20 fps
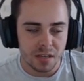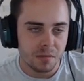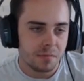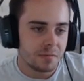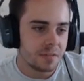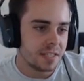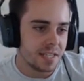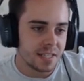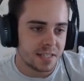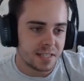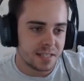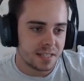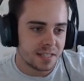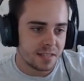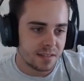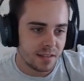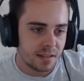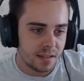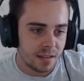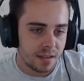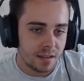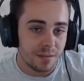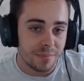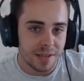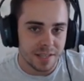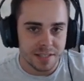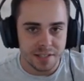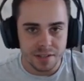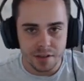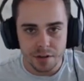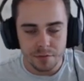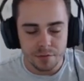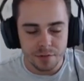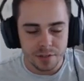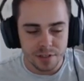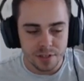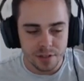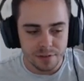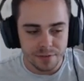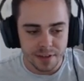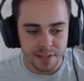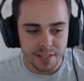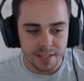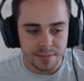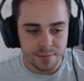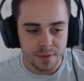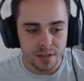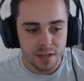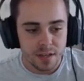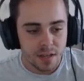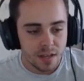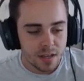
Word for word: Obviously, it's better known for its offense, but